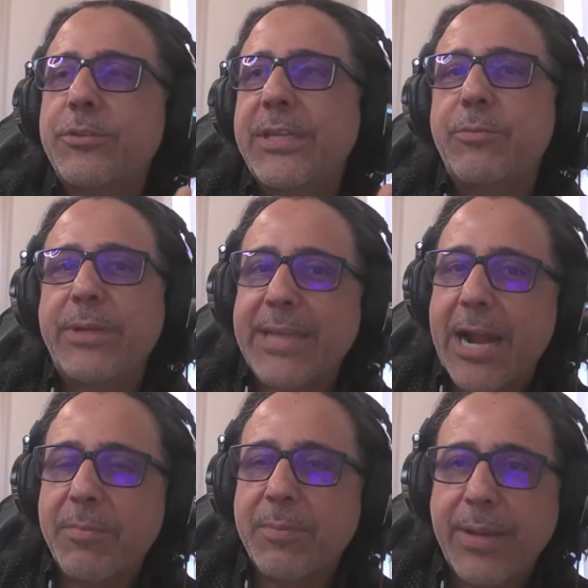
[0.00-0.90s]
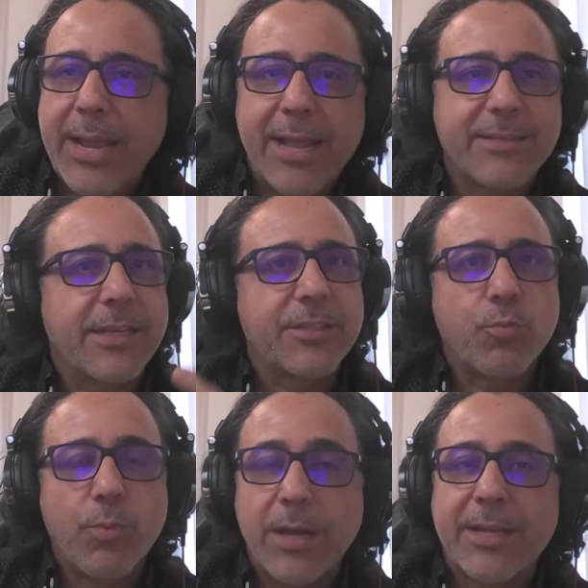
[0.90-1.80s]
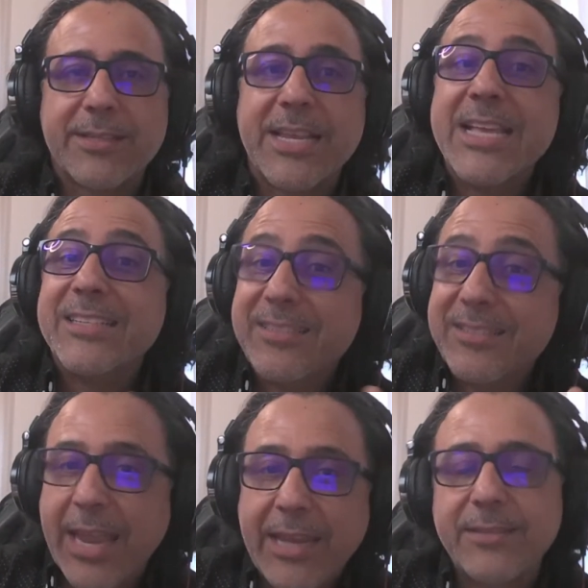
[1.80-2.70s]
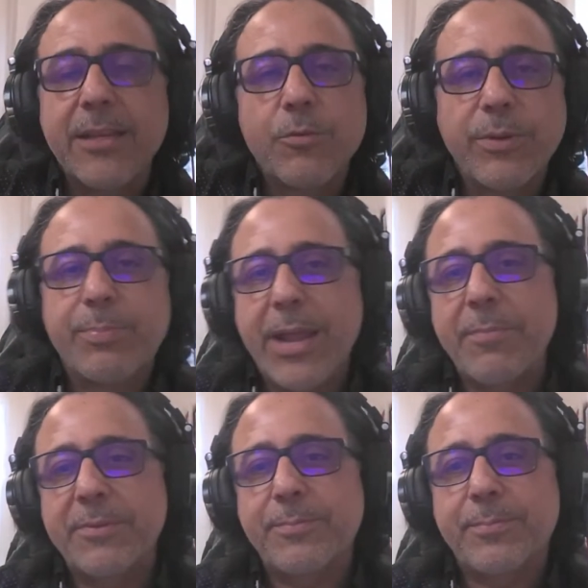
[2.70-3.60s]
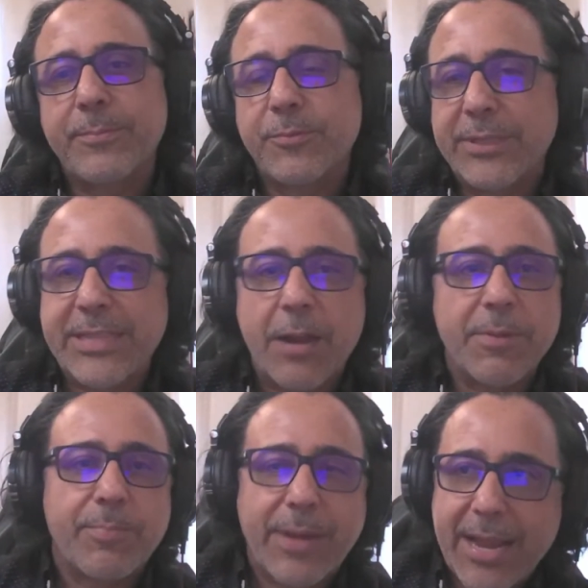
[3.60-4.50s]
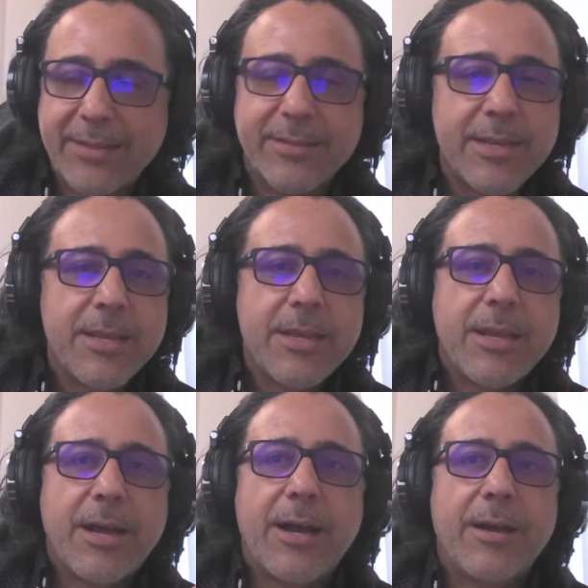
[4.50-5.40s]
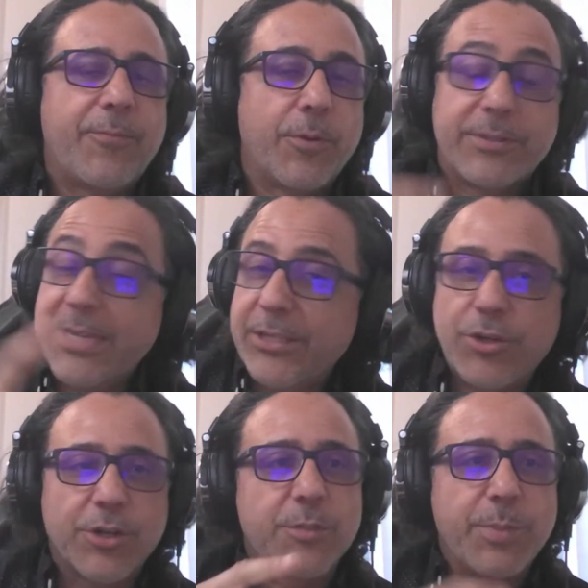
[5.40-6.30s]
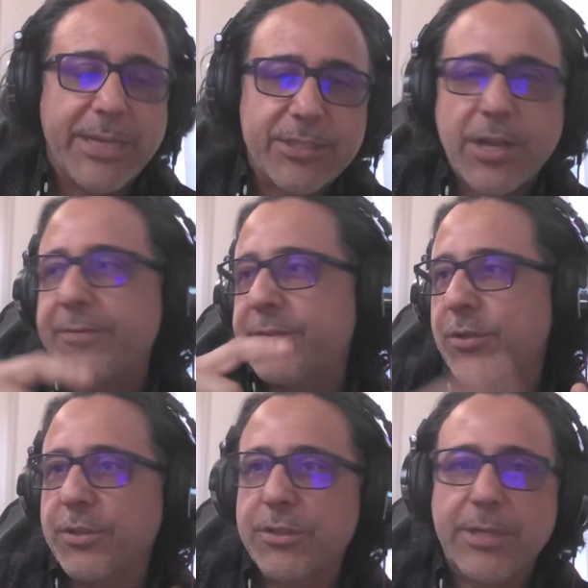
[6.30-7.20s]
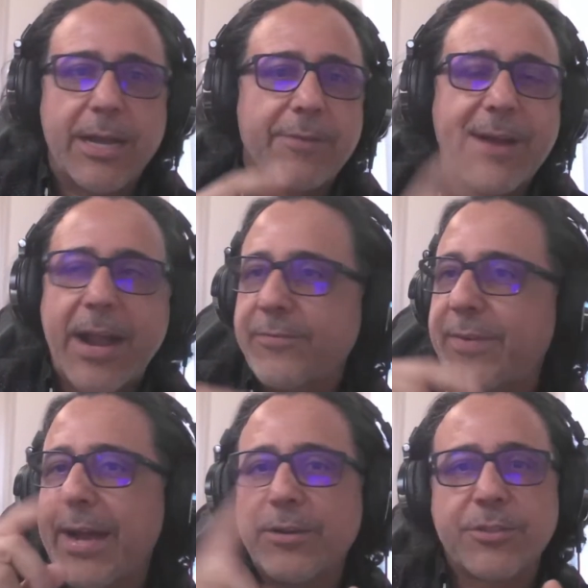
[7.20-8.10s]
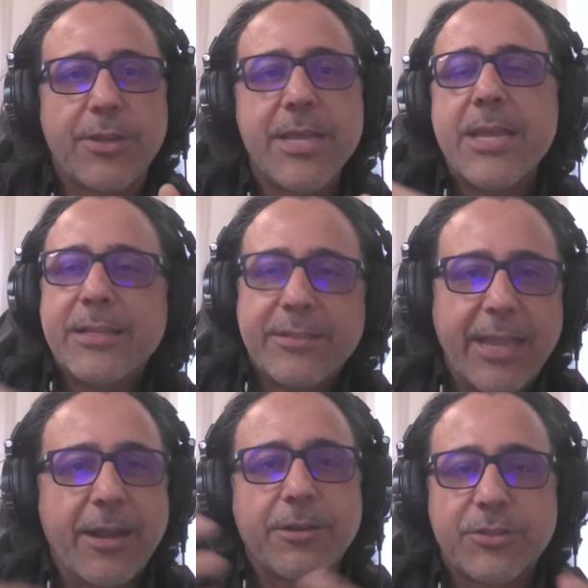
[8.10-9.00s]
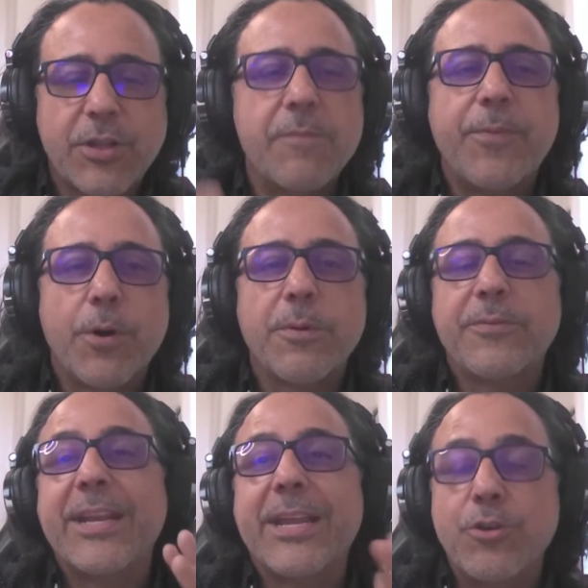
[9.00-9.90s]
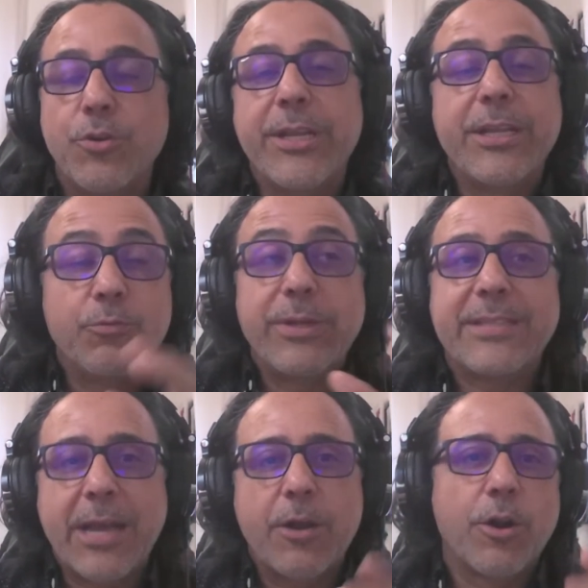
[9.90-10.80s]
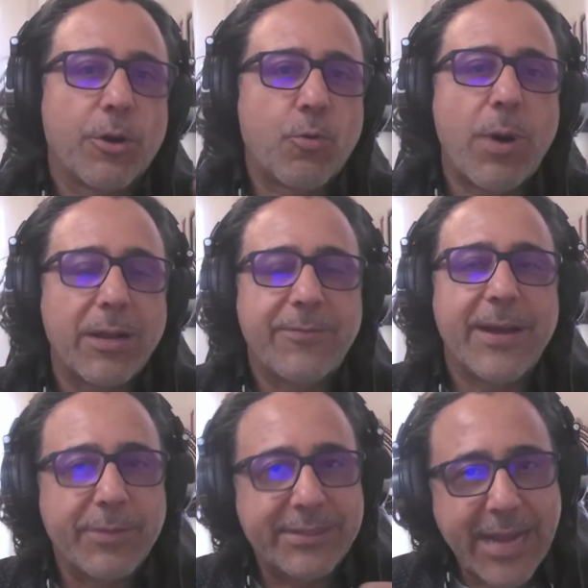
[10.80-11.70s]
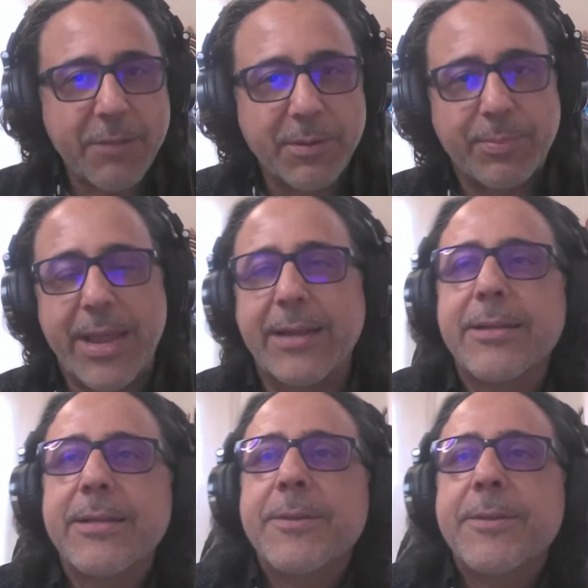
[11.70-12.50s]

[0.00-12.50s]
retirement plans, as well as state retirement plans for teachers, police officers, firefighters, there's some form of an annuity or qualified retirement plan